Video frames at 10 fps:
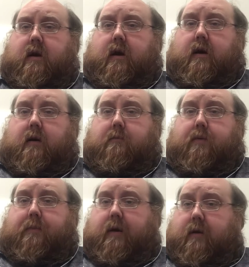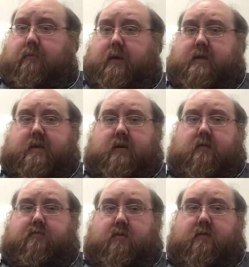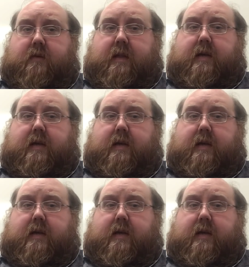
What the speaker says: preparing myself, moving